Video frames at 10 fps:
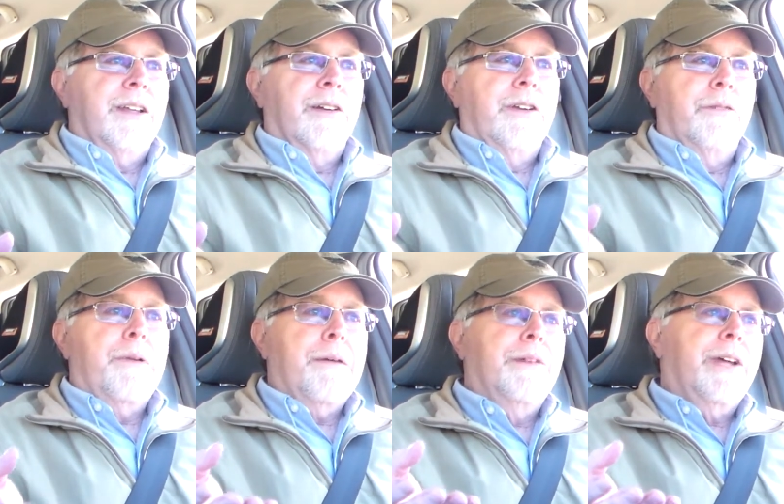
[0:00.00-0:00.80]
you know, you're
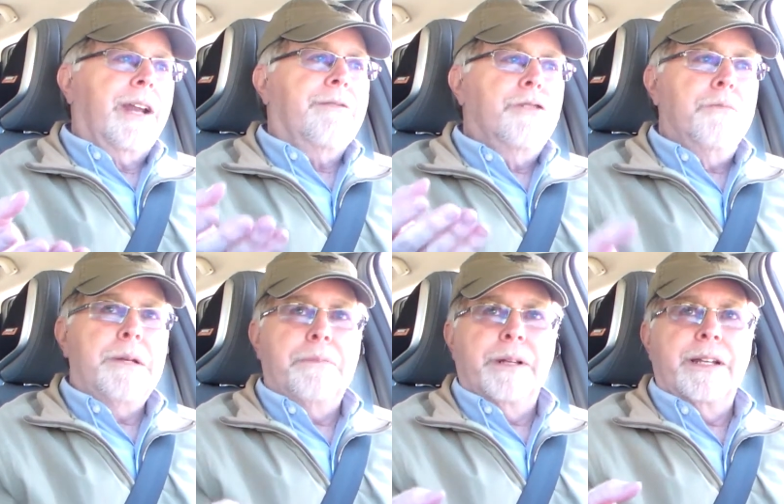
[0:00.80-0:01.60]
probably going to have 2
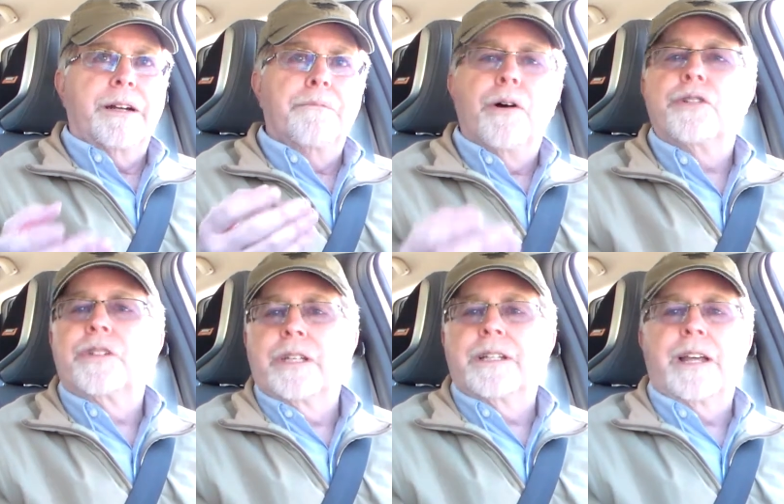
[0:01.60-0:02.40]
people in here
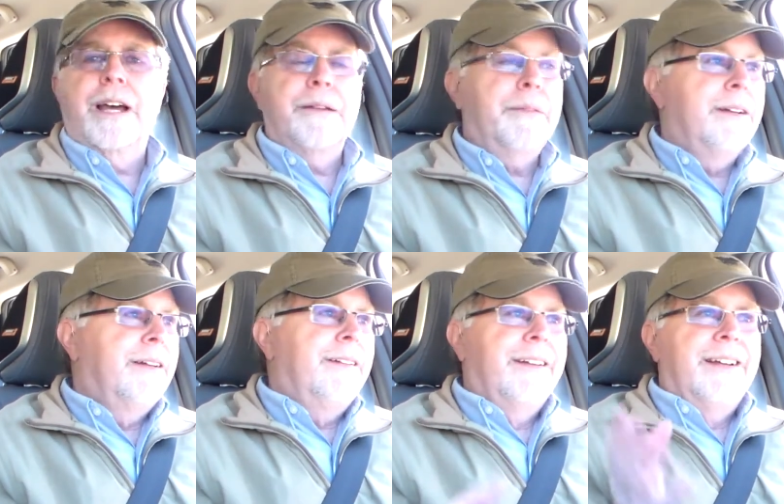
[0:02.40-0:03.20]
most of the time.
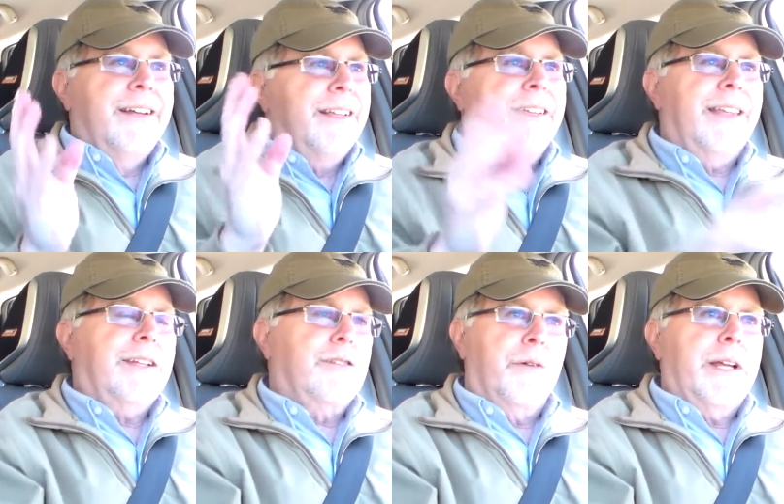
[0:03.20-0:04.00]

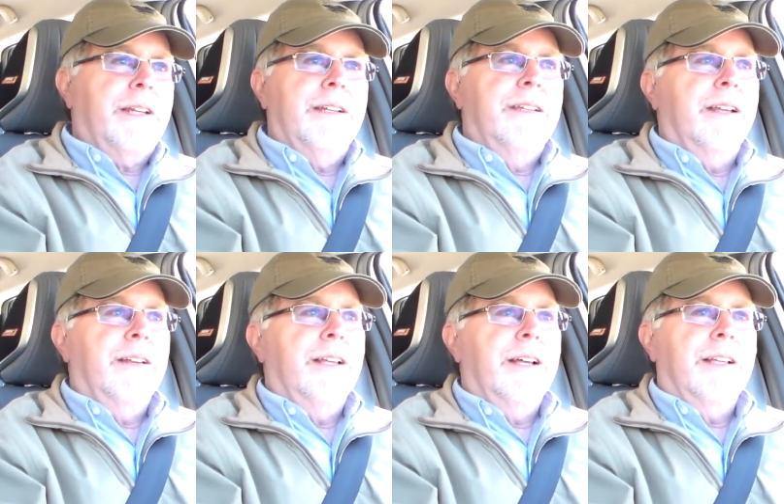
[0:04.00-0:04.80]
That's great. You
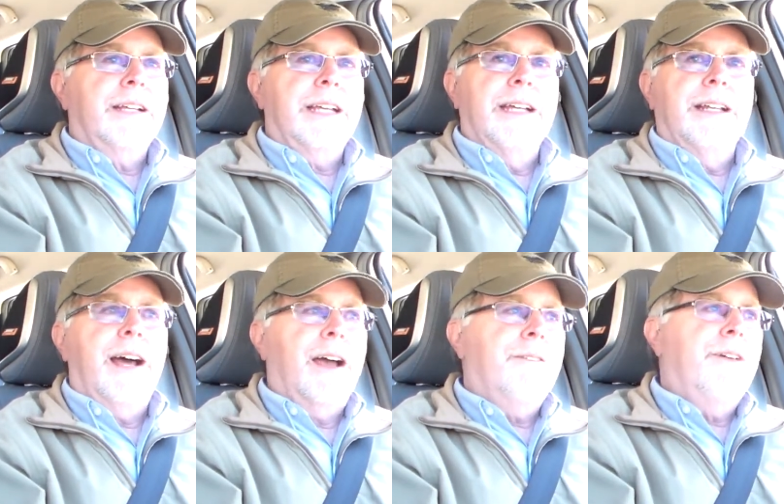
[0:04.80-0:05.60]
know, again, a
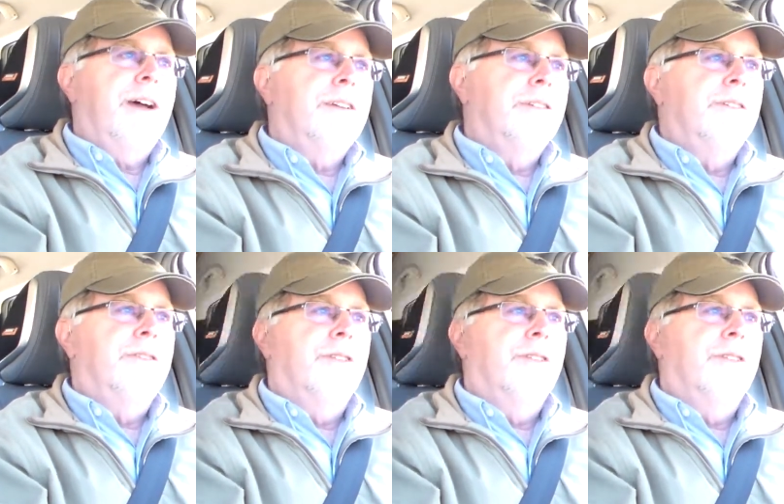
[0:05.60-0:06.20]
high value